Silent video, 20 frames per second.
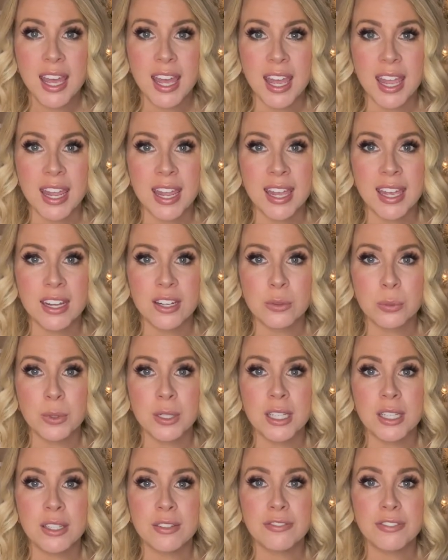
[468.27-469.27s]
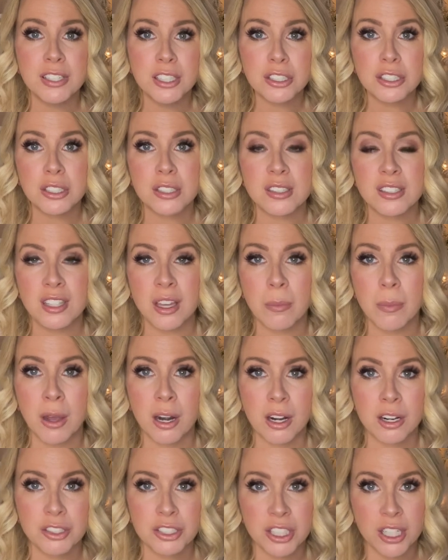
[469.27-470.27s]
And we featured some on
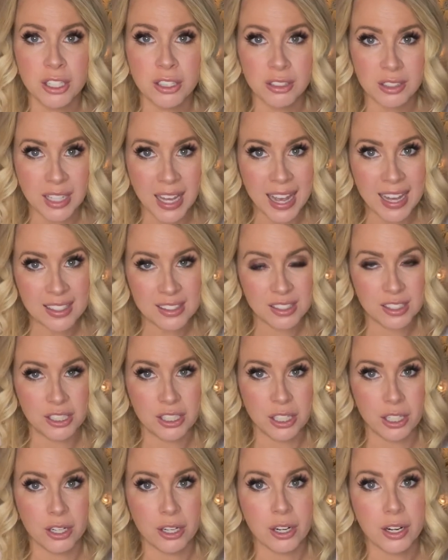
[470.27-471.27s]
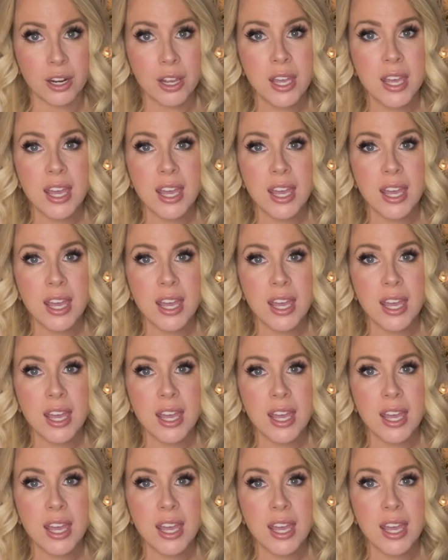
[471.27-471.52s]
our channel last year,